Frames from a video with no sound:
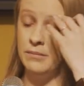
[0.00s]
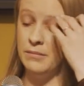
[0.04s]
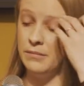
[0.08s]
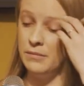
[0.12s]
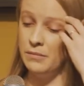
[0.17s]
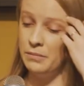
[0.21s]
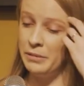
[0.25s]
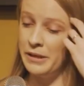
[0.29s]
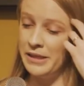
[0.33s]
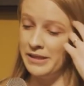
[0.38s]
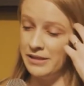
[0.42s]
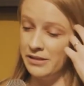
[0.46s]

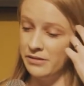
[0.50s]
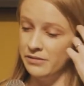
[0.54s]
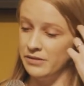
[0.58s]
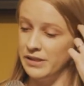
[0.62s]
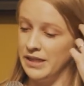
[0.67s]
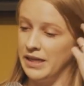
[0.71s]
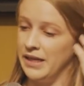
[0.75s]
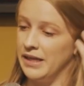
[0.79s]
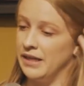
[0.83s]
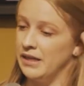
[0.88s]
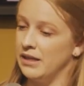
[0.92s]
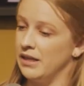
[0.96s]
piece of
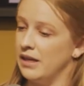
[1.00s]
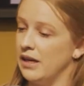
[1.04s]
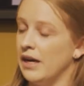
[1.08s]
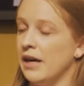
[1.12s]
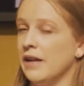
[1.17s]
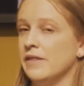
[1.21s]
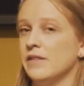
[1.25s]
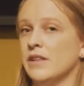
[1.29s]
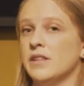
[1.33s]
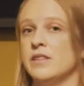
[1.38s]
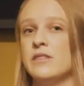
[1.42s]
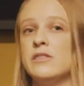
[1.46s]
data
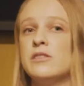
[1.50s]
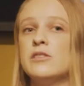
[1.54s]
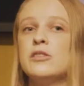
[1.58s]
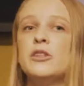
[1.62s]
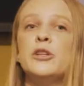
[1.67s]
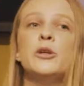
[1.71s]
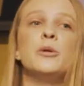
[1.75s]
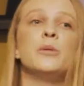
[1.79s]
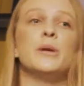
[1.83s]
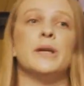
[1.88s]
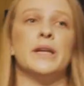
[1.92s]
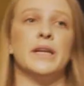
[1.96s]
and then
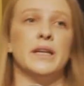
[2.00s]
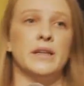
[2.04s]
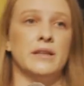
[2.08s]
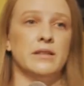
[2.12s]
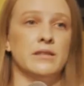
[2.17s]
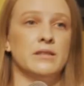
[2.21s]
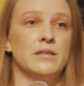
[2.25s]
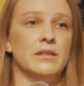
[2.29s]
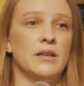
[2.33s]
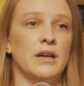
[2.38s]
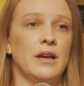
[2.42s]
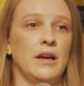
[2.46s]
skewing it
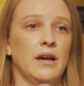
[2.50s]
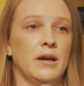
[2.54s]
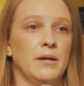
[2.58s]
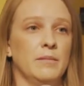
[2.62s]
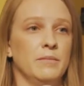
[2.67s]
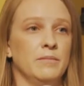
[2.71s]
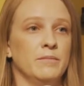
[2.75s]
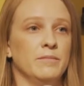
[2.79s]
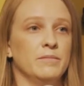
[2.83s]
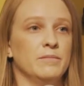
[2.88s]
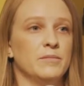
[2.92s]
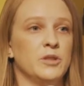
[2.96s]

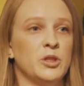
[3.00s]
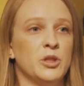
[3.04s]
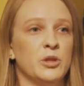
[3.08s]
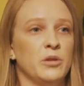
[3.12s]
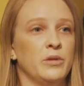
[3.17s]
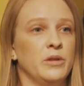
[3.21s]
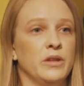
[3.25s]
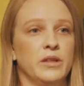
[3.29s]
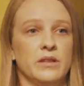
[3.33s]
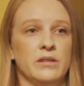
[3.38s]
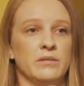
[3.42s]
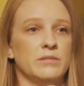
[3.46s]
to
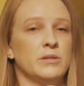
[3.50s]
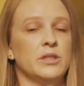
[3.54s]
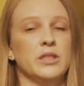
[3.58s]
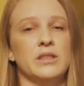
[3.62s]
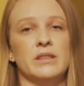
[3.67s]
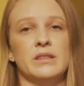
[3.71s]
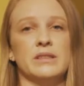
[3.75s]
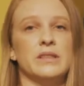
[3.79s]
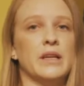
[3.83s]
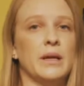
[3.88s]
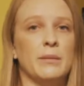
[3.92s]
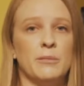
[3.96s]
the
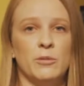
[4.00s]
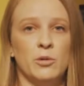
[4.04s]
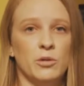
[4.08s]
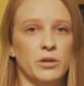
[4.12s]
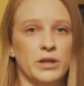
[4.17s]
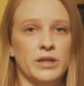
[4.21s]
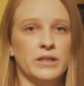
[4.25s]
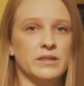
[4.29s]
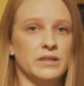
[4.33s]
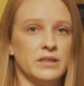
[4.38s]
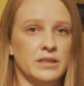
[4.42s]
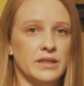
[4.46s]
same
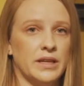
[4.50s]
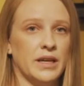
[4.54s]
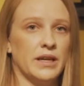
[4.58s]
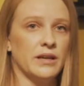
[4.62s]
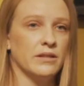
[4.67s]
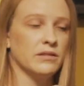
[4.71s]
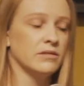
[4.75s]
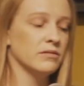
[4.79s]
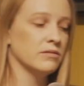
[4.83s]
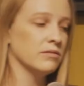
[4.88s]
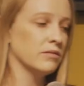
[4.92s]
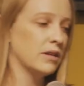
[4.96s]
audience
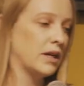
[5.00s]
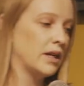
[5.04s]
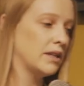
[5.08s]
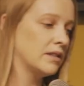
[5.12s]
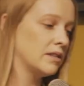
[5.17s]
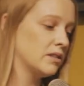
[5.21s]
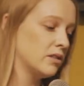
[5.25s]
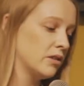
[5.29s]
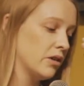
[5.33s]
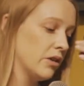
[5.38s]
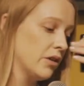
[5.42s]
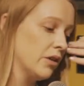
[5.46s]
again, right?
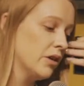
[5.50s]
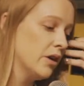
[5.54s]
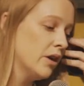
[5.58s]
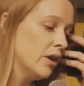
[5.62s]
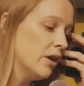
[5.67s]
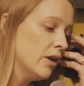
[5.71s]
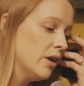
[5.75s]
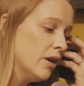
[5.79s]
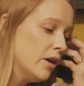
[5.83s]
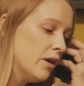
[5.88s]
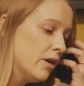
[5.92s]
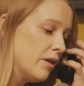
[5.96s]
So
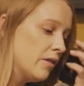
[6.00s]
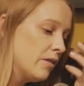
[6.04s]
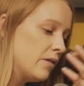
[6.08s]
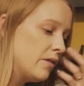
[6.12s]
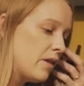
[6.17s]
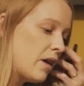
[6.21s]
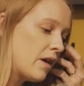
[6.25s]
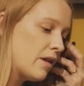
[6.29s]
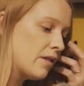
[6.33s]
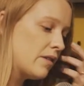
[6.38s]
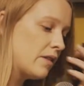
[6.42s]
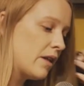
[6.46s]

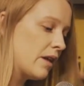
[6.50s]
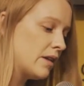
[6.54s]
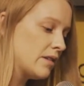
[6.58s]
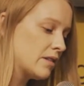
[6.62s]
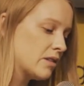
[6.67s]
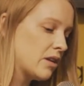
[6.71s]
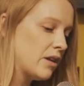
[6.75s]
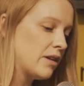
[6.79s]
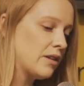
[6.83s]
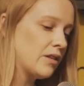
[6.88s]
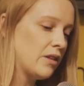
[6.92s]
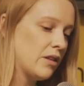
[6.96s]
that's
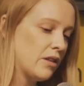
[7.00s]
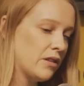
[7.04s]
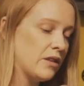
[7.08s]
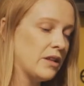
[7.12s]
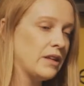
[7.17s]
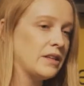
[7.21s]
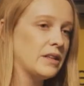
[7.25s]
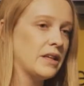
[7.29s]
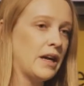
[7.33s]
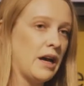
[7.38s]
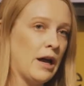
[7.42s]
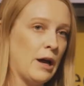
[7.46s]
kind of the
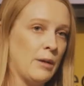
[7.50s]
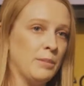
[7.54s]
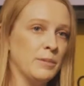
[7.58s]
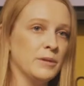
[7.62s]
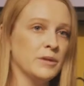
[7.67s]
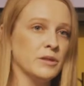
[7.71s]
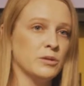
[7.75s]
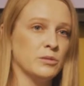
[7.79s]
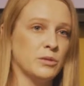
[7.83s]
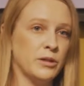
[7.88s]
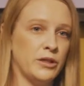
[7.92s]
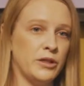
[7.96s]
thing that
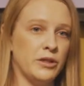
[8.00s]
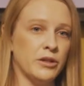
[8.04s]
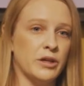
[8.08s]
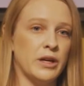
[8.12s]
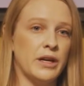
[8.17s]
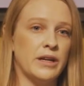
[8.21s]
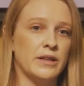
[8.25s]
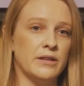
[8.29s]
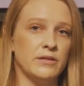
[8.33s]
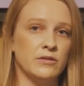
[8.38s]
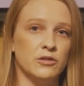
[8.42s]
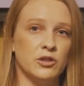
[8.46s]
happens when you're
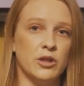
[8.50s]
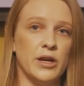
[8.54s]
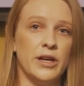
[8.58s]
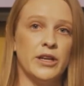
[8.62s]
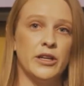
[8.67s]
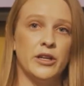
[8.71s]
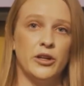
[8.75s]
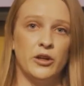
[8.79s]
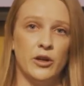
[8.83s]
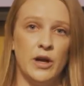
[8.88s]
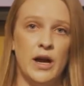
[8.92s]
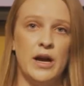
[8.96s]
kind of
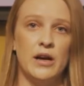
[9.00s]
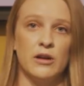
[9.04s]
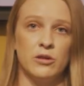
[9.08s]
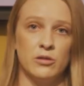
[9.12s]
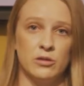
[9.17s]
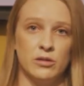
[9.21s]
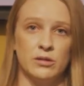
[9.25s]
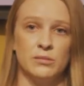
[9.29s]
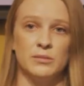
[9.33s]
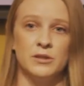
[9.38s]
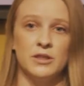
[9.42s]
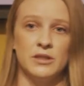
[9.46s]
training your
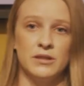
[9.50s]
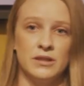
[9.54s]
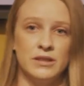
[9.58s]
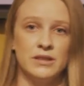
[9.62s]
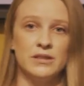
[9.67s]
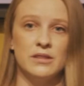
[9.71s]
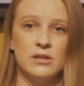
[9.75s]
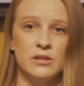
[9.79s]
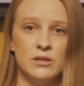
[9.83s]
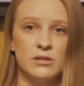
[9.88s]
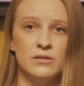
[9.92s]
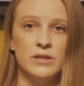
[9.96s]
algorithms on these
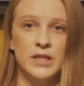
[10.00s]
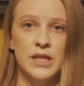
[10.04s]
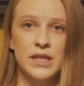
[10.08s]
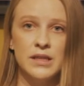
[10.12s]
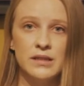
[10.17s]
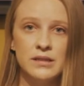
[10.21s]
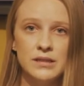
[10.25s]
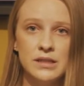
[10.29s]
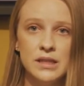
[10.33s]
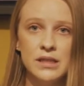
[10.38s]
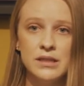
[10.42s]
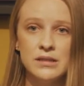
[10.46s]
sort of data
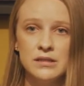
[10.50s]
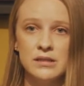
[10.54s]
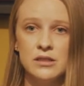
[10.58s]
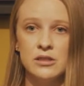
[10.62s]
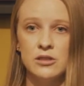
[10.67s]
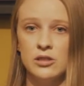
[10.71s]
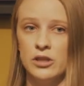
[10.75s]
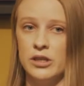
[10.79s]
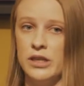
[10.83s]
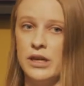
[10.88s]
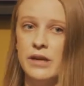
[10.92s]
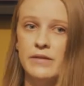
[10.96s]
sets that
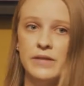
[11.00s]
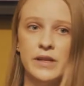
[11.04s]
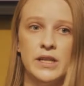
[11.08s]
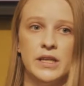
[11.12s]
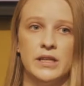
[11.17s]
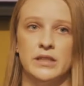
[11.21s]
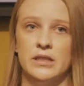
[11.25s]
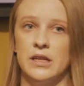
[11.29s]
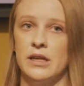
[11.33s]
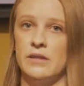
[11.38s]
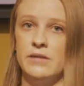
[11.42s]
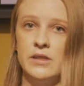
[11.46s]
don't have any
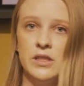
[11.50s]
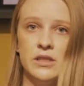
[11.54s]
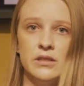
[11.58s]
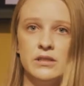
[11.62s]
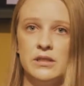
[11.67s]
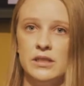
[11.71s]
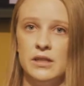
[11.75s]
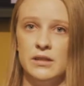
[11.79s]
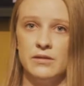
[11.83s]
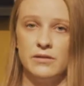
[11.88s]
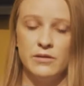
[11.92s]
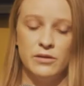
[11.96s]

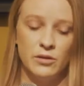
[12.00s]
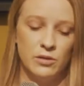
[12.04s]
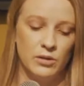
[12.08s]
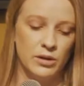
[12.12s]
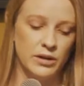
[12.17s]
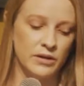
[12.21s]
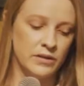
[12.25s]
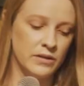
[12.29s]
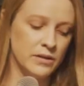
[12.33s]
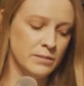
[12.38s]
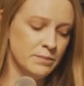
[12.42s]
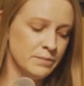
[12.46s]
diversity of thought
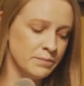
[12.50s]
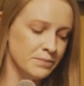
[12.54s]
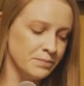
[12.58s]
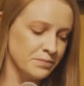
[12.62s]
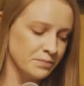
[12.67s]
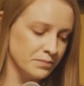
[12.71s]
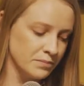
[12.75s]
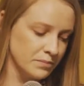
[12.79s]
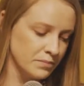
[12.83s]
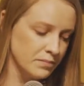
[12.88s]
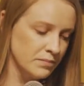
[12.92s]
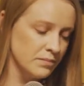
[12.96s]
in them.
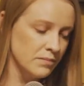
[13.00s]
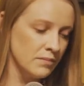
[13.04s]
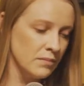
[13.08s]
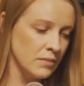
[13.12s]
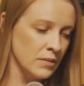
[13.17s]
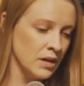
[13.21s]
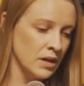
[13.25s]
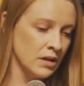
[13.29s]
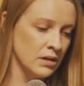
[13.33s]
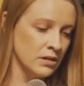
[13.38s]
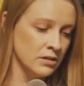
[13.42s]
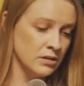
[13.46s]

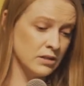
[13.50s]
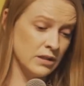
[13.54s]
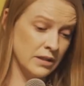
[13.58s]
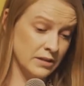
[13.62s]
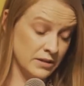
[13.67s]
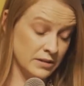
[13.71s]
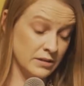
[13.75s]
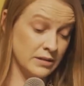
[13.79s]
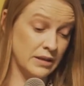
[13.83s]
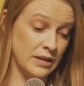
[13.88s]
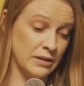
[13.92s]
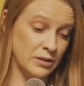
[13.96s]
So
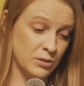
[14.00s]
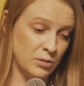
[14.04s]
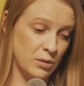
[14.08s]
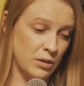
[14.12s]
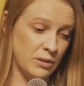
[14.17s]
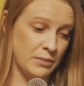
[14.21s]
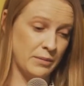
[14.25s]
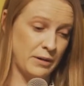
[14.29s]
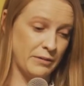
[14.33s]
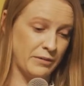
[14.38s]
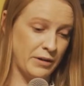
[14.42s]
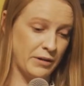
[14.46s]
that's one of
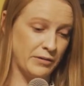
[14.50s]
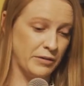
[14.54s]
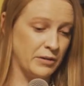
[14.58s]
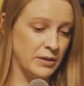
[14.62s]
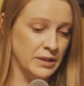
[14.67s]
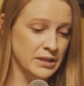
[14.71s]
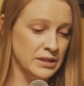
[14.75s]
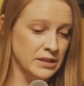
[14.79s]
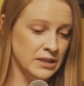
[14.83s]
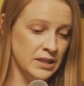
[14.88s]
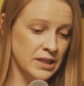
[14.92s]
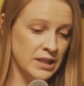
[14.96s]
my favorite
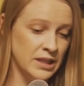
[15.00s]
ones.